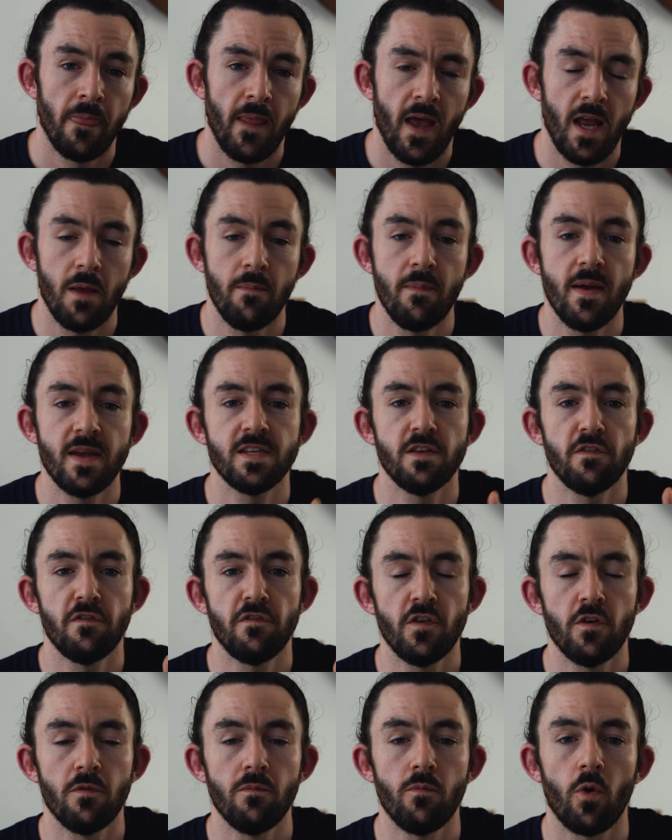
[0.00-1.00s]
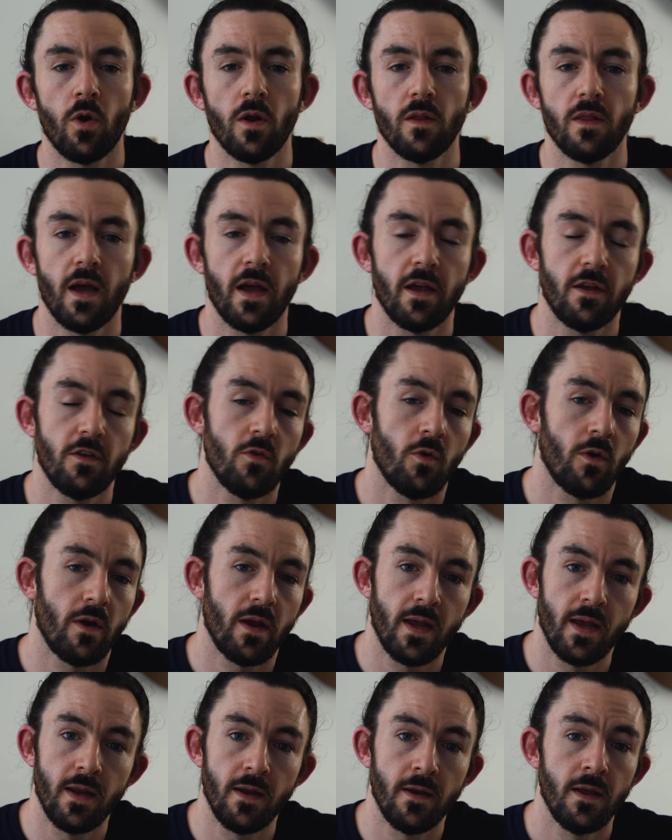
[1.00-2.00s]
and it makes it feel more like you're
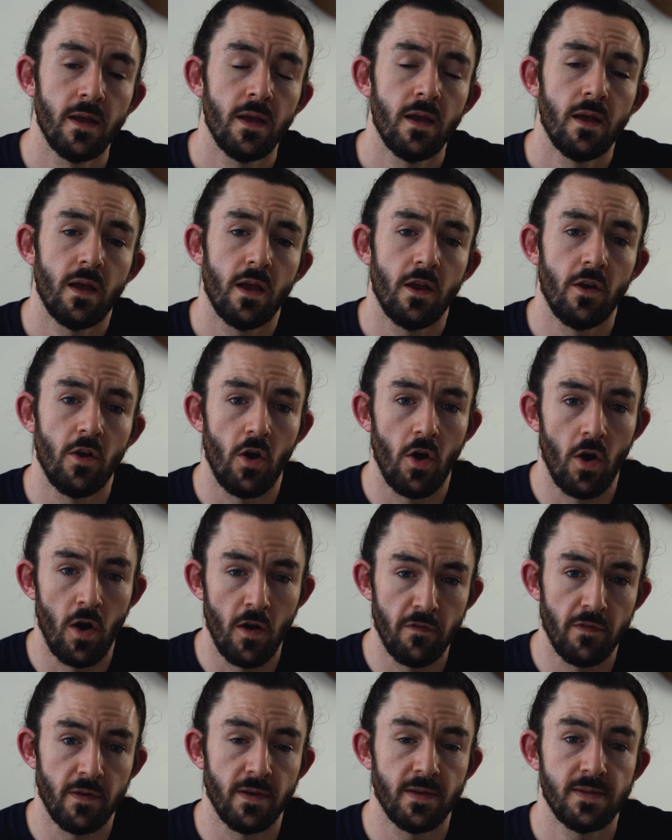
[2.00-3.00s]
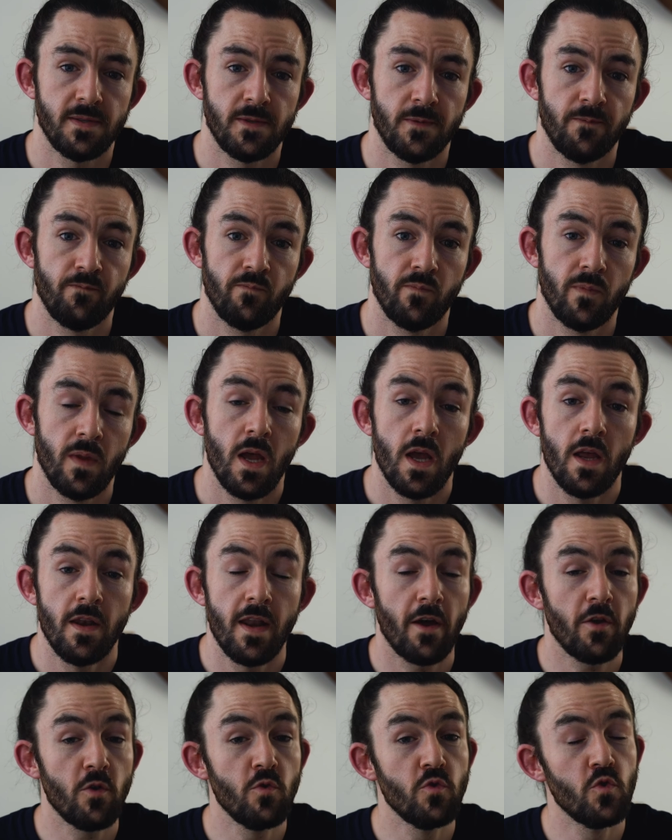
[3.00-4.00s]
in an office.
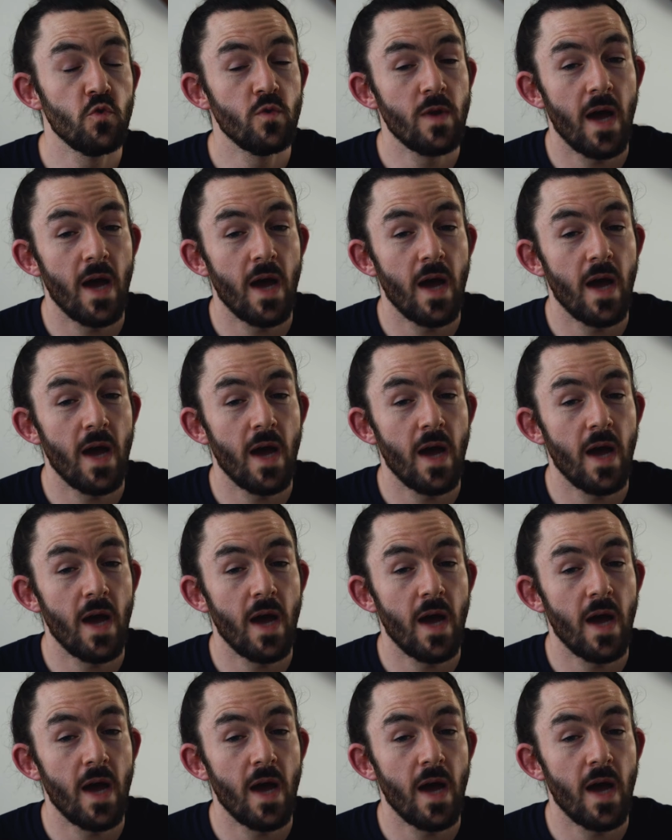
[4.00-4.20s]
Now, you do